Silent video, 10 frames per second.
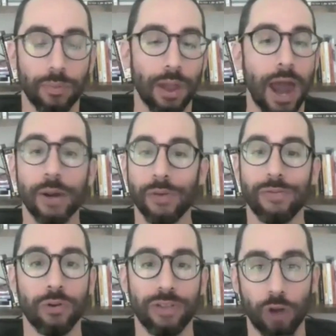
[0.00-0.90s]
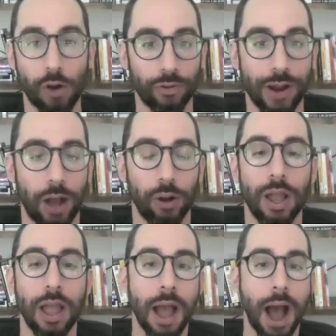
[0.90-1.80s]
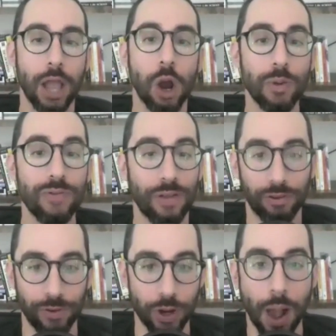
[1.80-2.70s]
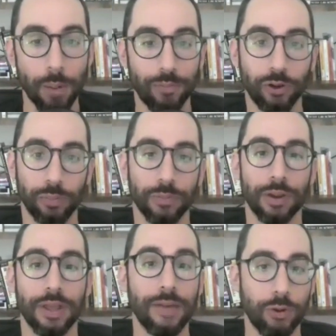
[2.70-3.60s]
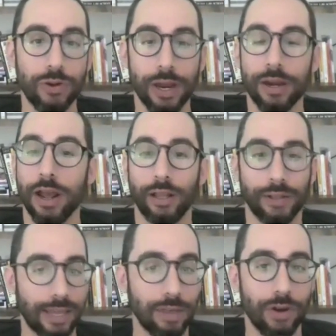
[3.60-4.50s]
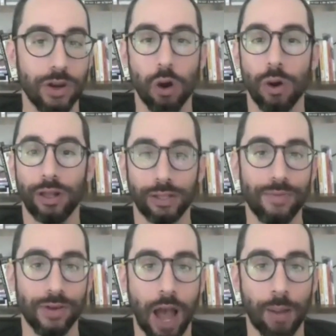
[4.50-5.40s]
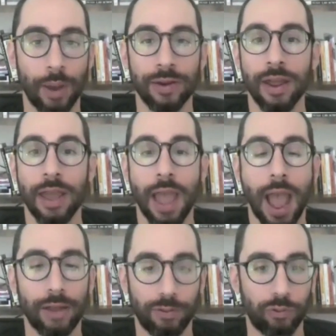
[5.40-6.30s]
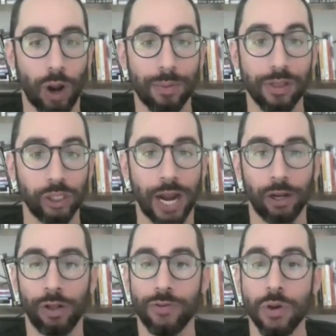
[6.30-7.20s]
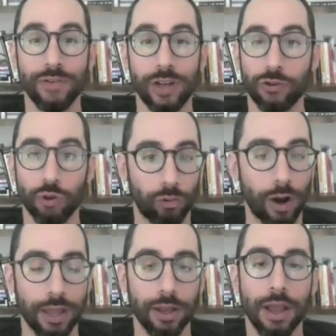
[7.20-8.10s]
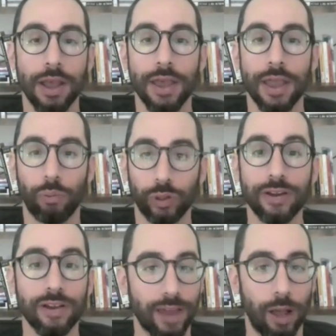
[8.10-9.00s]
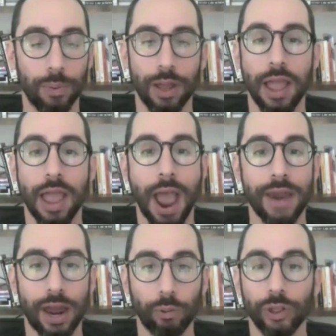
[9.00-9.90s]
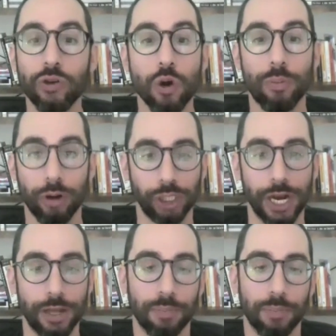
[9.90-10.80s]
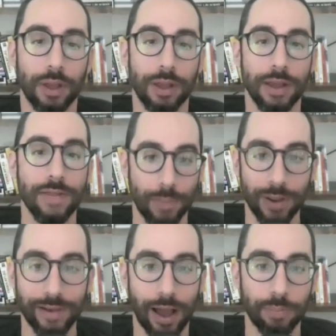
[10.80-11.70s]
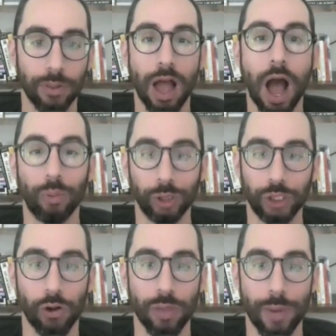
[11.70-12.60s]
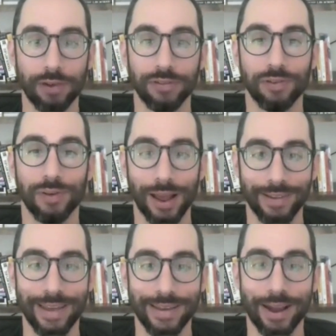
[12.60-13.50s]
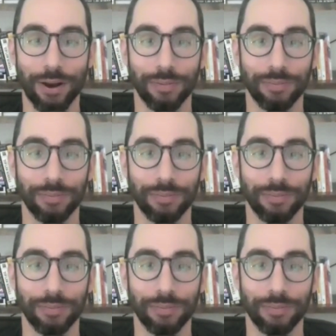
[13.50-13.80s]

Anyway, folks, that's all for now. I hope you found this video helpful. If you did, like the video, leave a comment, and subscribe to the channel if you haven't done so already. It really does help, and I really do appreciate it. In the meantime, I wish you all the best and take care.